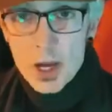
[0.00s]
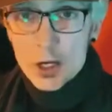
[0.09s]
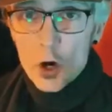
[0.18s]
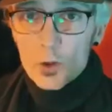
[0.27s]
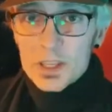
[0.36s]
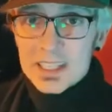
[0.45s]

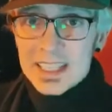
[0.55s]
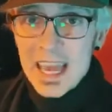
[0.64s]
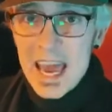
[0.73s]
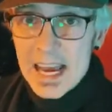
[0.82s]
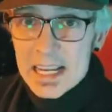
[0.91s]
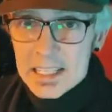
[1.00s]
call this the
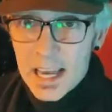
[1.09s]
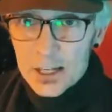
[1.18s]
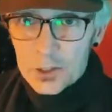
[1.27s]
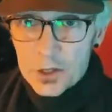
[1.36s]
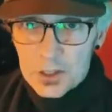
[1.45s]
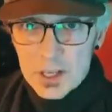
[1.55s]
X
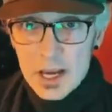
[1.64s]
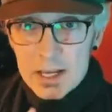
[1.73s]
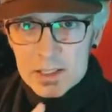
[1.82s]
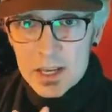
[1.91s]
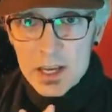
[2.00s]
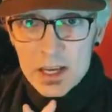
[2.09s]

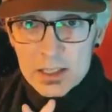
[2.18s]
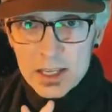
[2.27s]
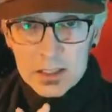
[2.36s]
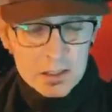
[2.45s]
exercise, like the